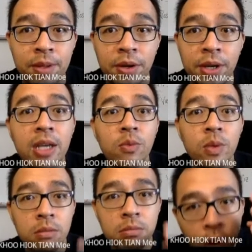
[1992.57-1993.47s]
Okay, it
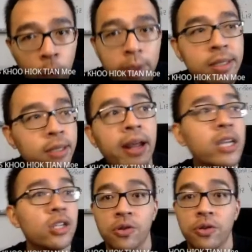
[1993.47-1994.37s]
will always
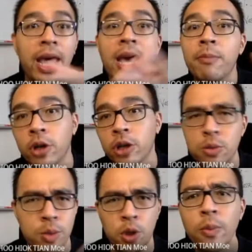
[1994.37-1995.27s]
crash into the air
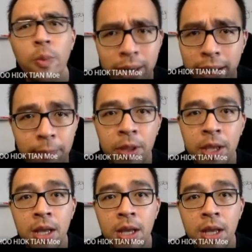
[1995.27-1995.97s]
molecules. We don't want that.